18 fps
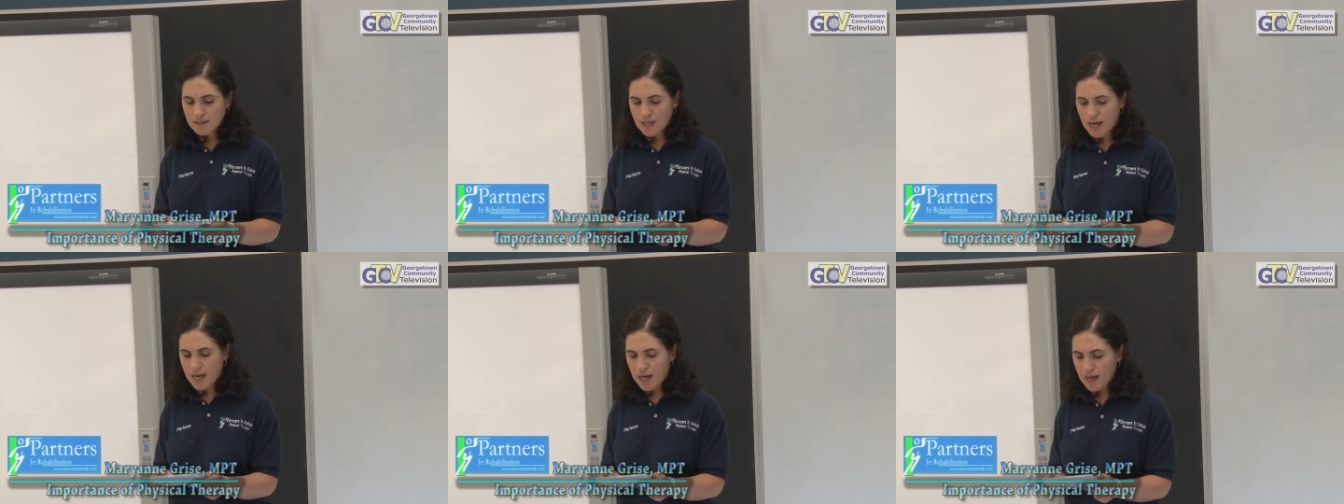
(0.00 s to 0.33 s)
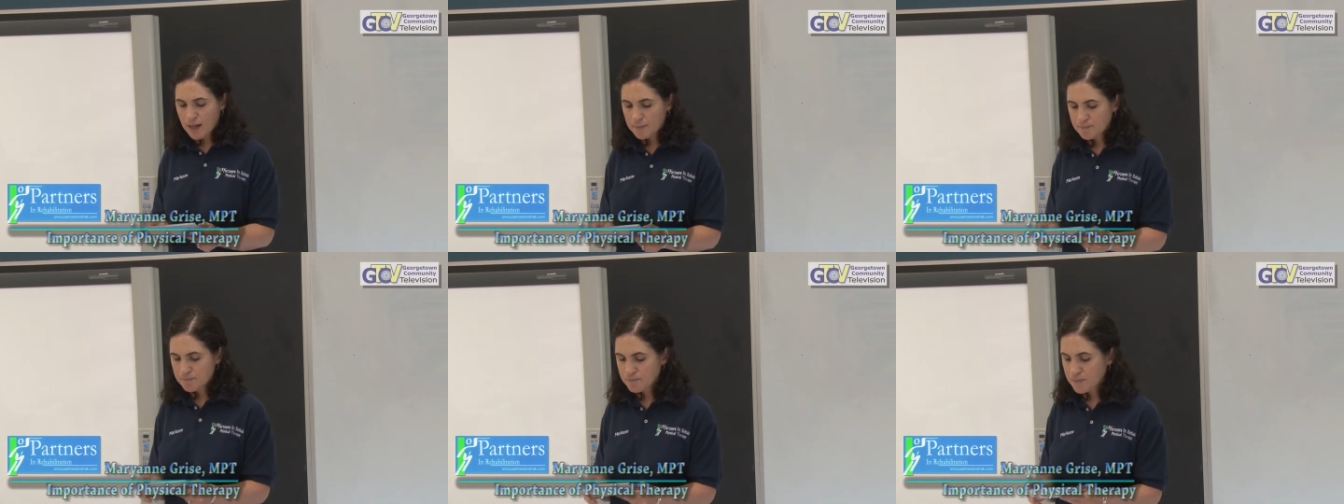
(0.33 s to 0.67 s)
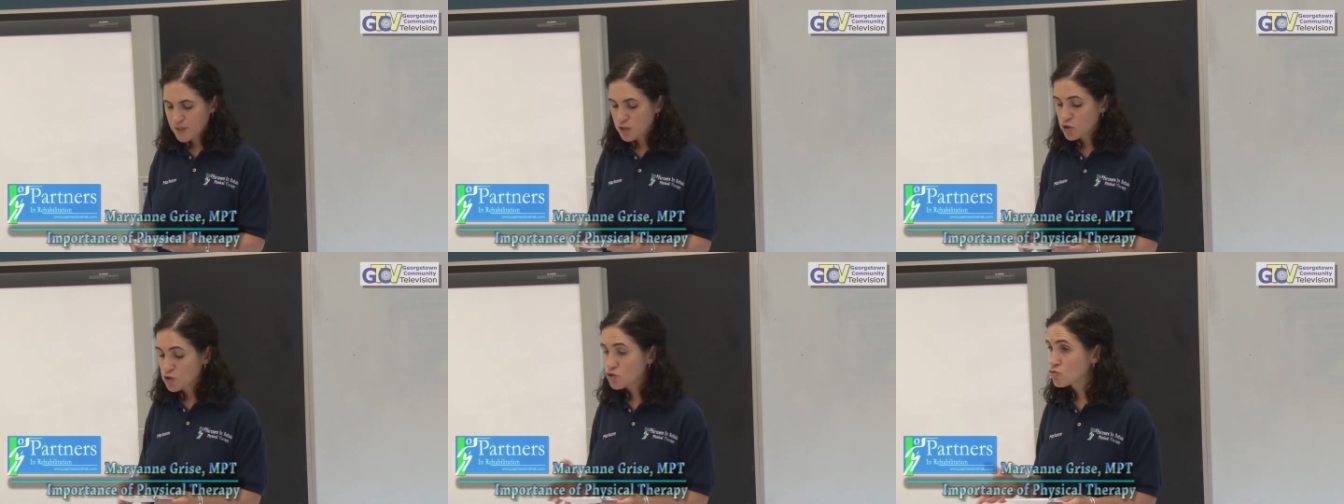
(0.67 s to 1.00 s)
um,
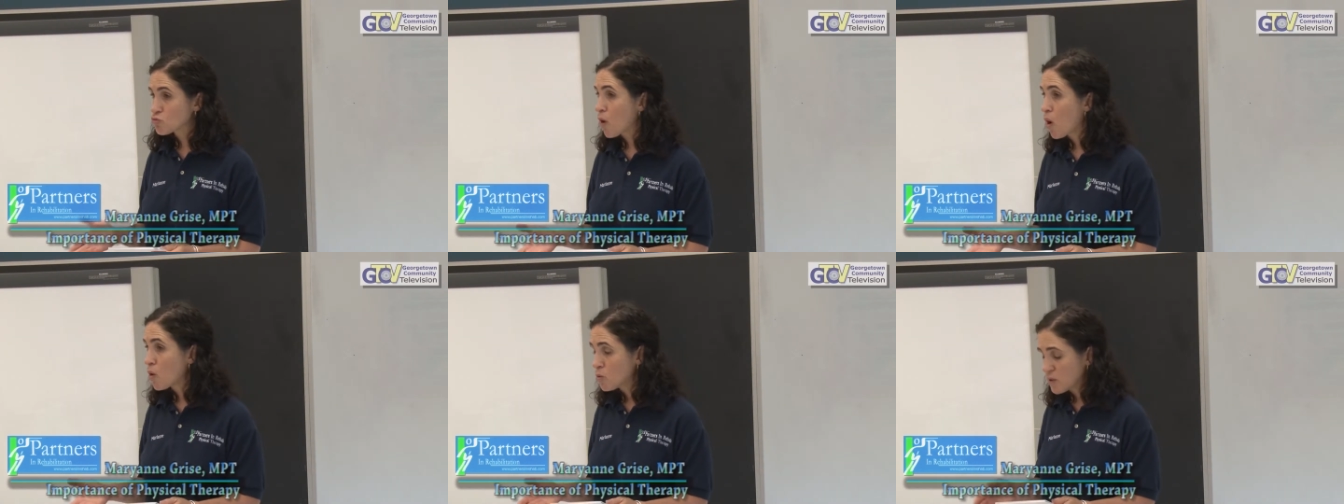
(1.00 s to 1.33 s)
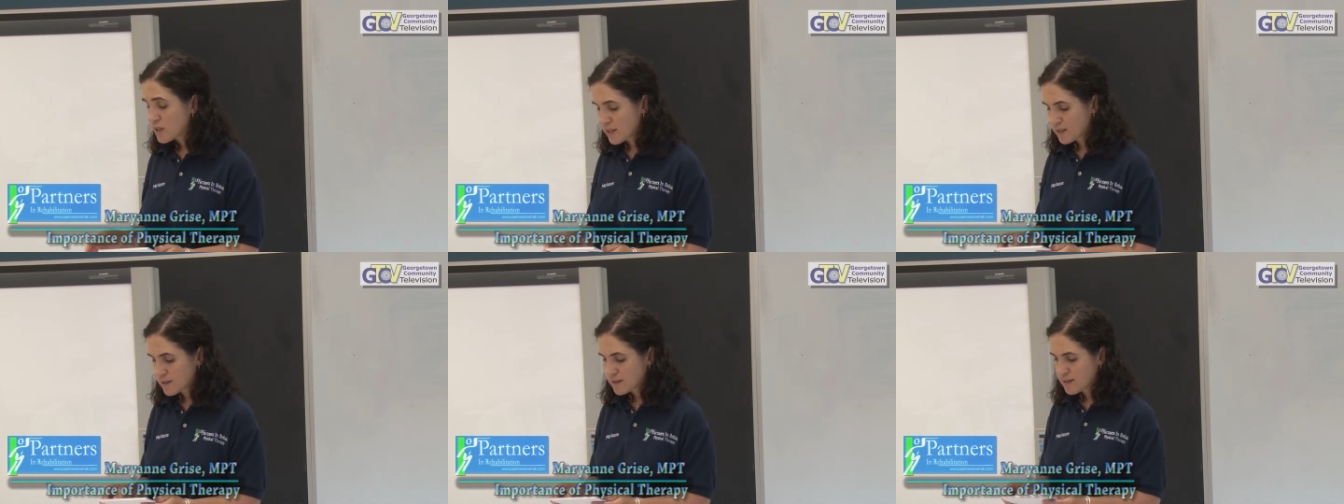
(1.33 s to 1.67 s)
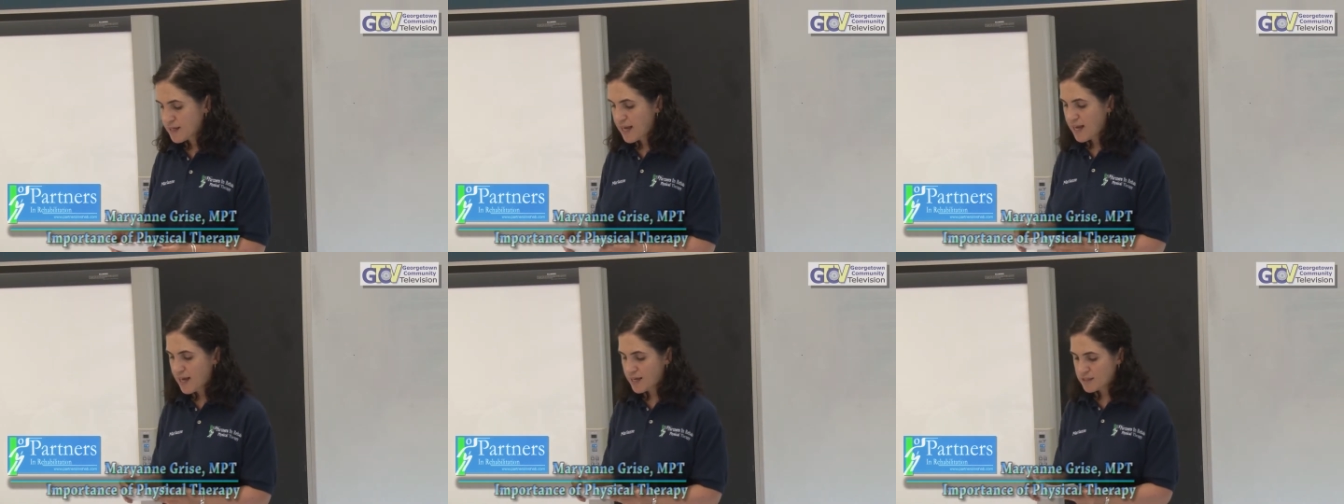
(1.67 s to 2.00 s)
stroke,
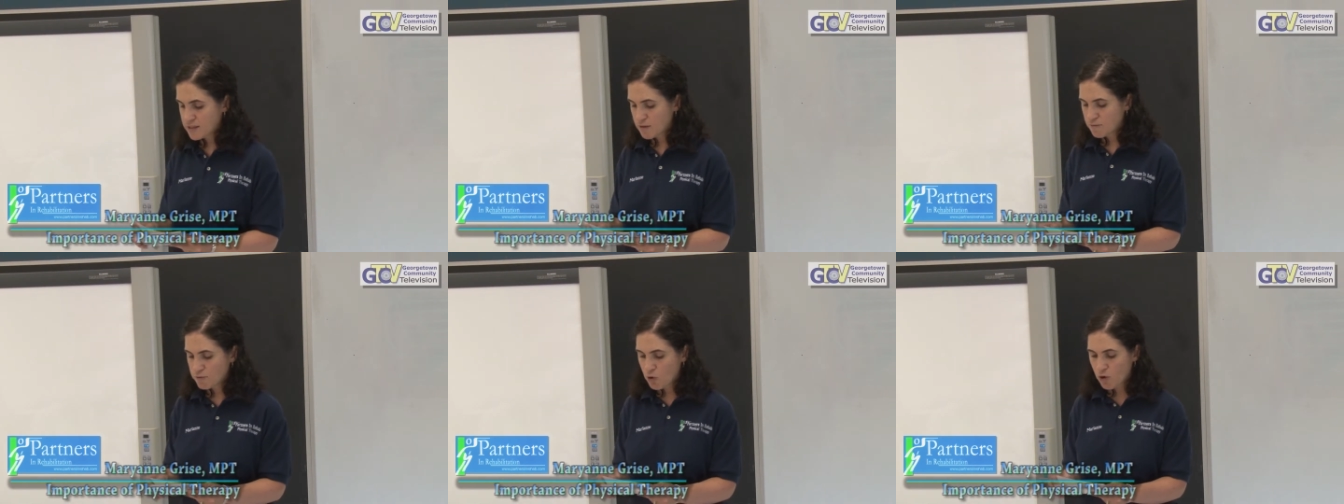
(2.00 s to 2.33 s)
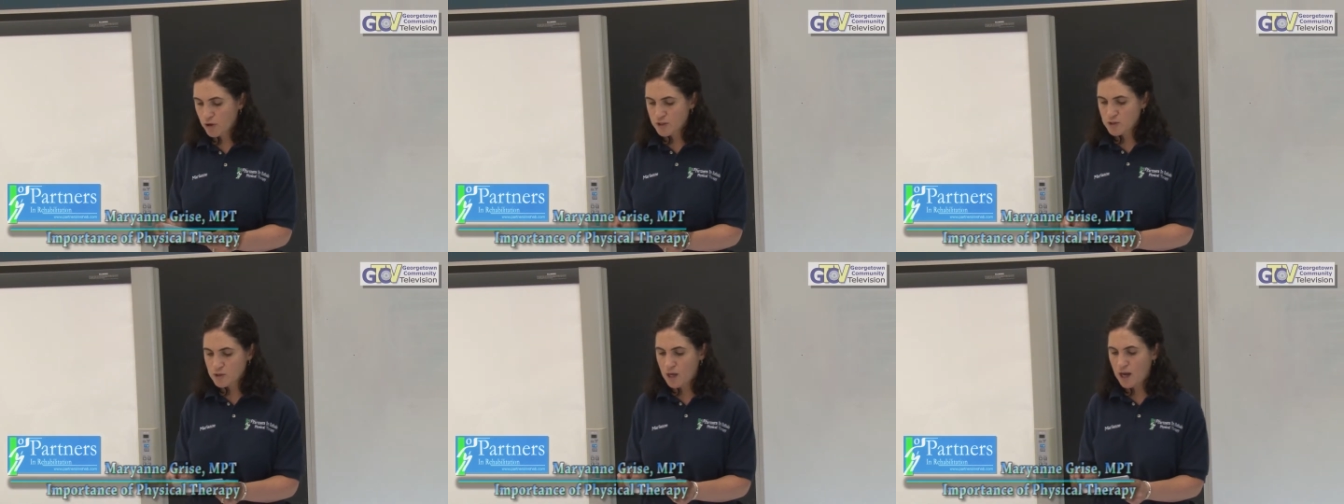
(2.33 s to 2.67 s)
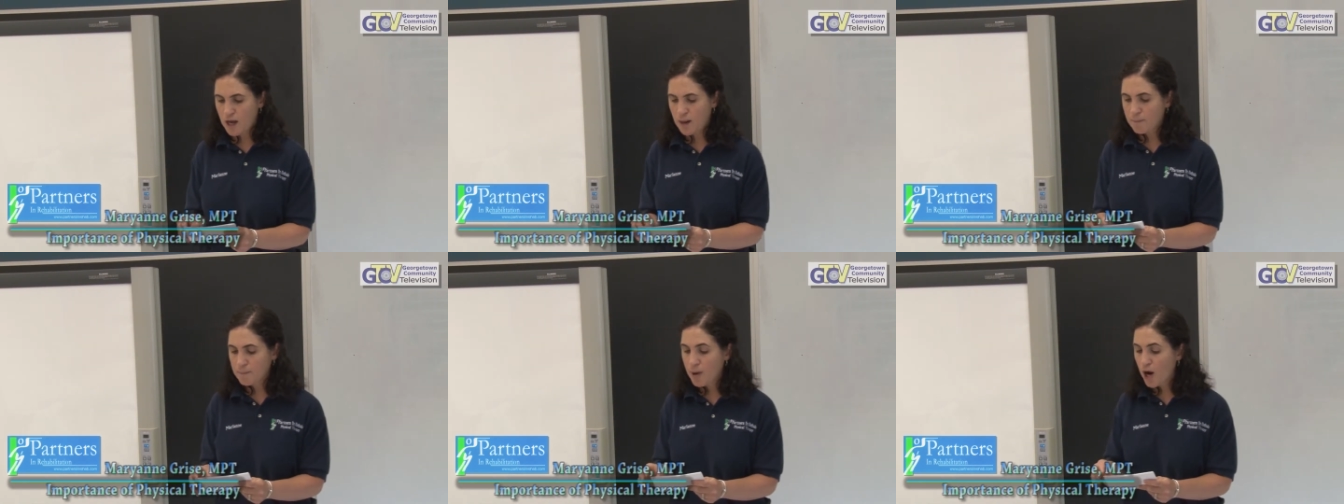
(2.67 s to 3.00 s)
and of course
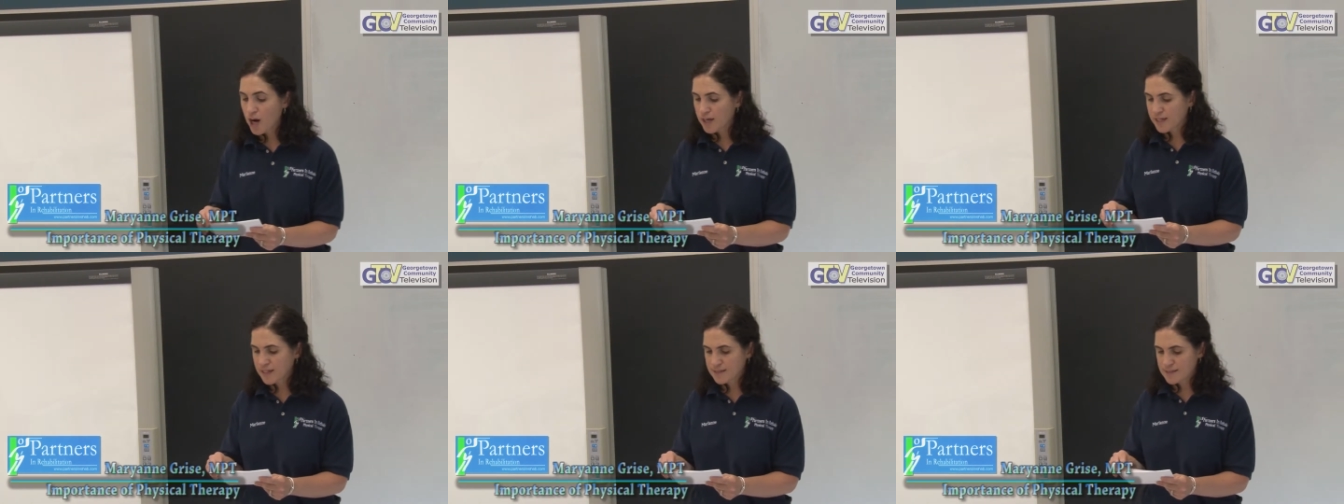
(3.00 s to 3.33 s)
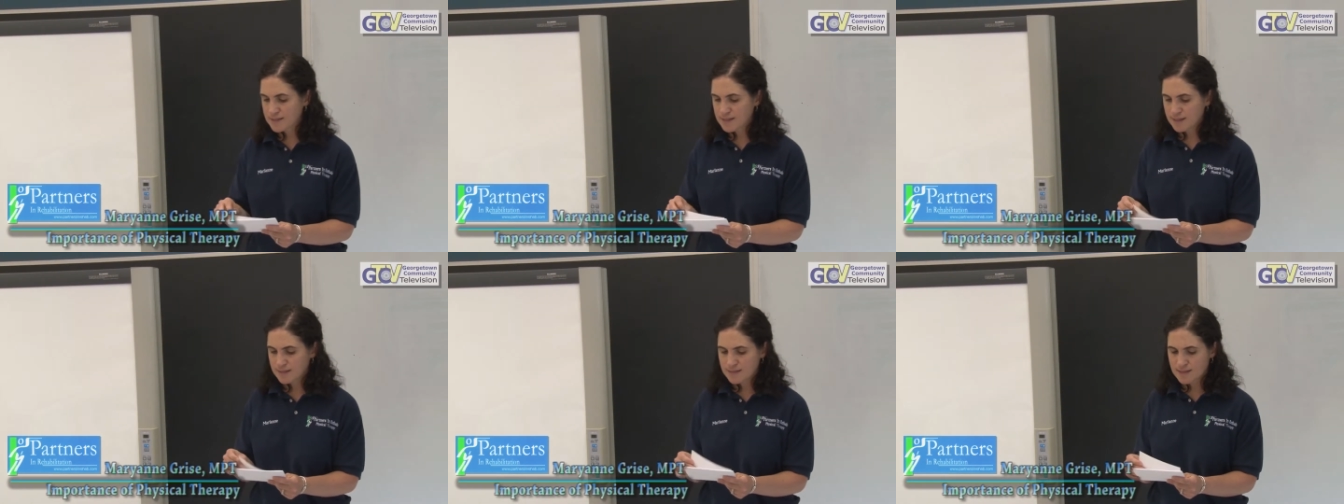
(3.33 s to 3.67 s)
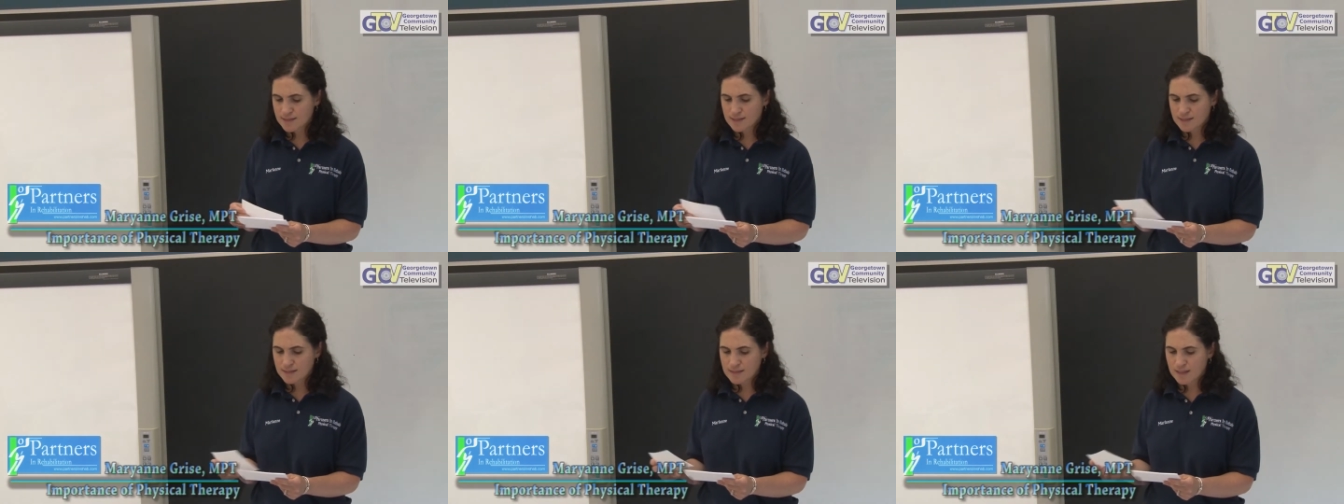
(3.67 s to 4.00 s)
uh,
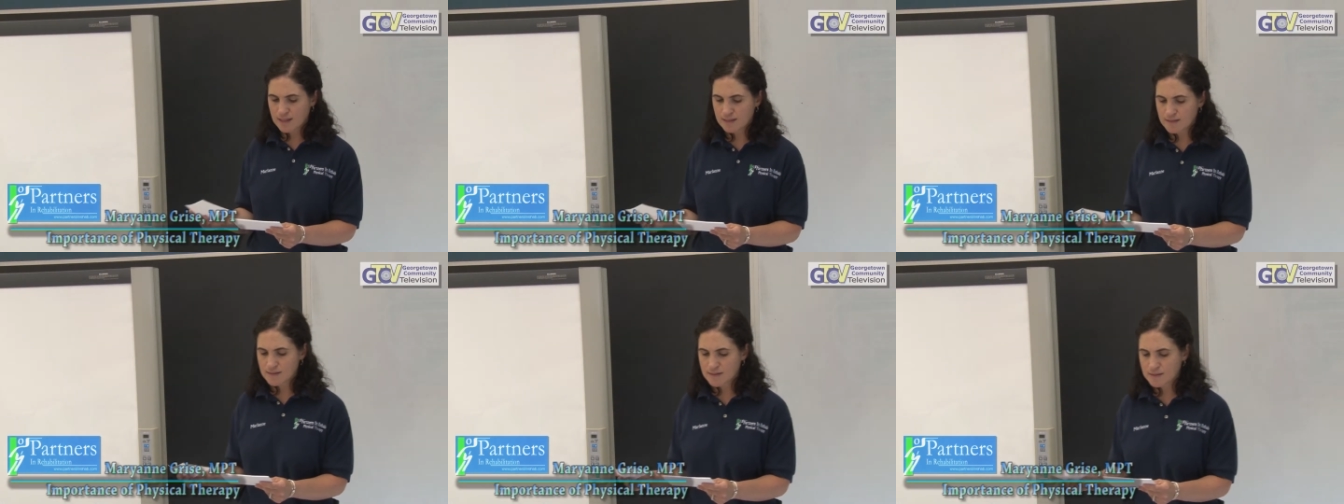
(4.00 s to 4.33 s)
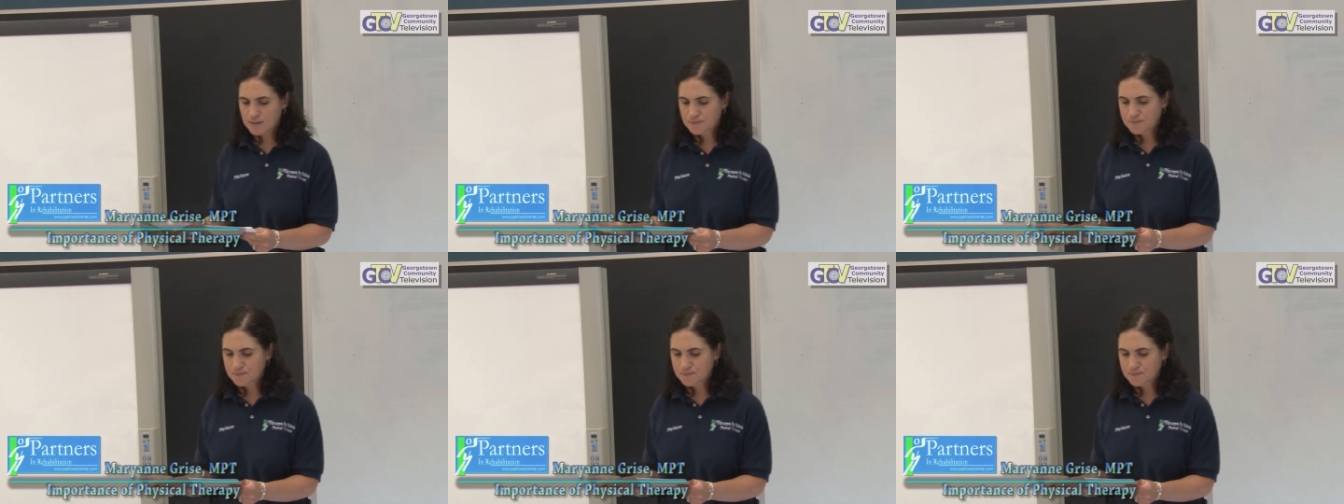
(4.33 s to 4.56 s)
Parkinson's disease.